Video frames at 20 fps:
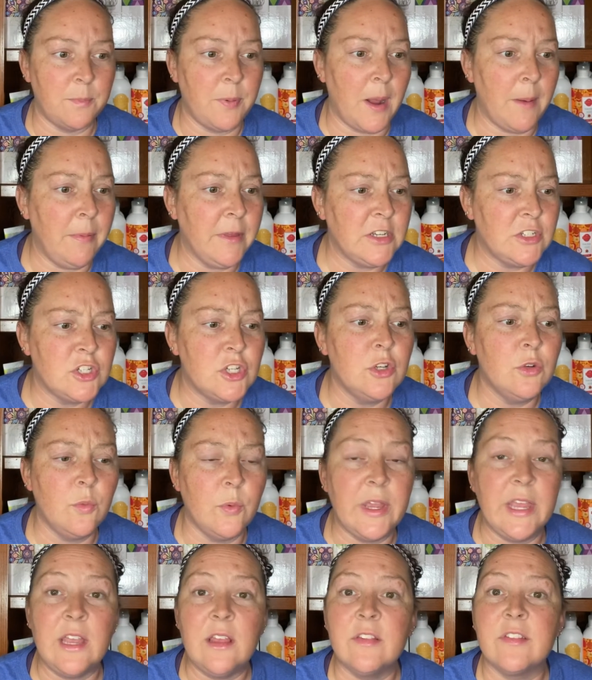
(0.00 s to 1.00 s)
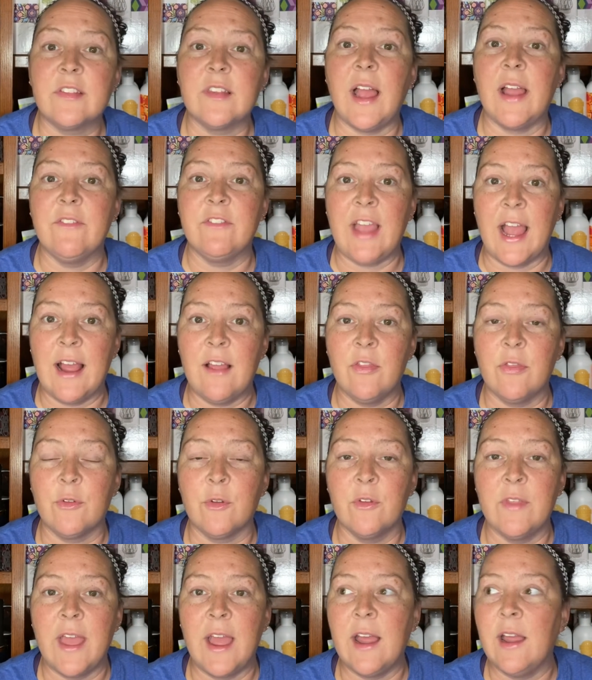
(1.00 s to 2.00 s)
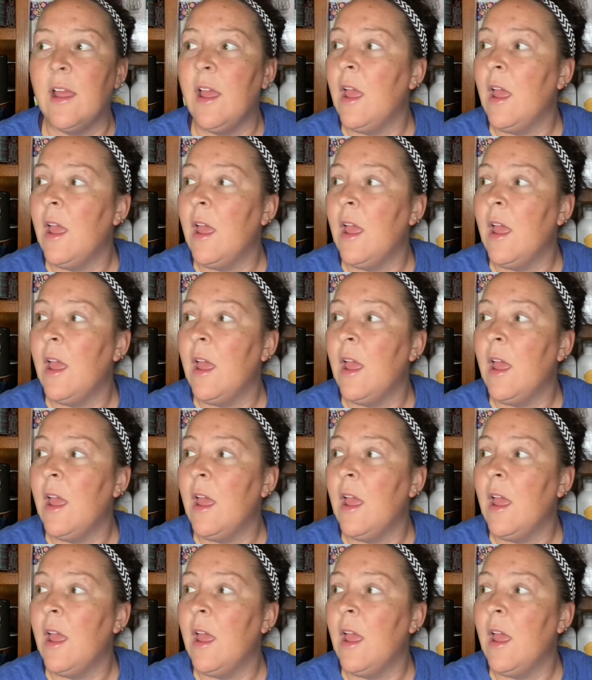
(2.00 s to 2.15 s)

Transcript: probably 2 weeks. I've gotten through that.